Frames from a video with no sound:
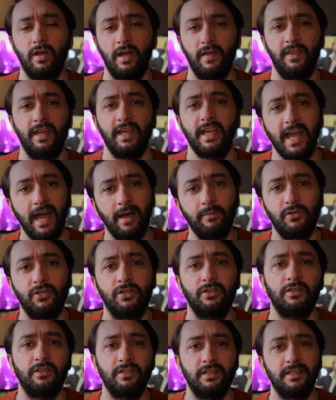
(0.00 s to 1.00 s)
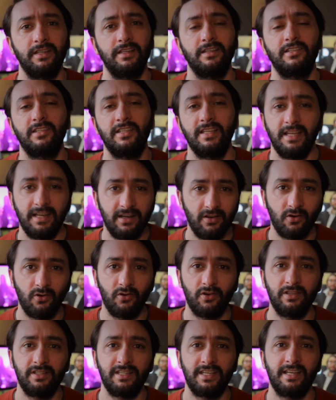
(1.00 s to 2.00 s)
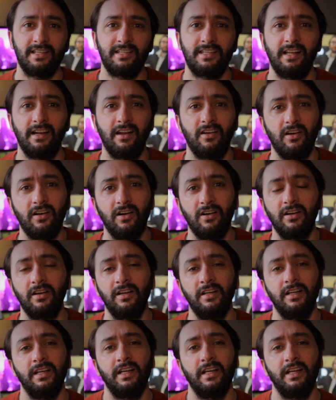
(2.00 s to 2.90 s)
and they captured the scene on a DSLR,